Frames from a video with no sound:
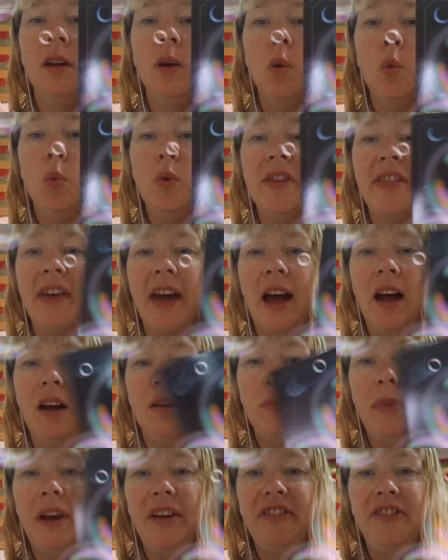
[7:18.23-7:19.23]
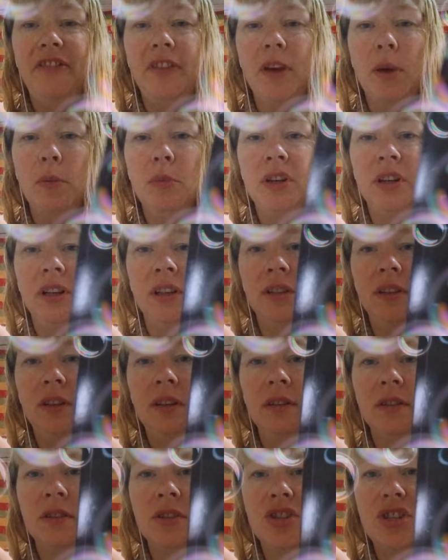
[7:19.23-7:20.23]
Without my feminine,
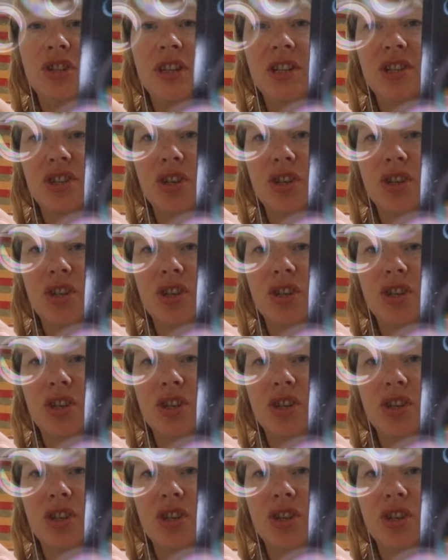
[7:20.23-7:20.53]
she's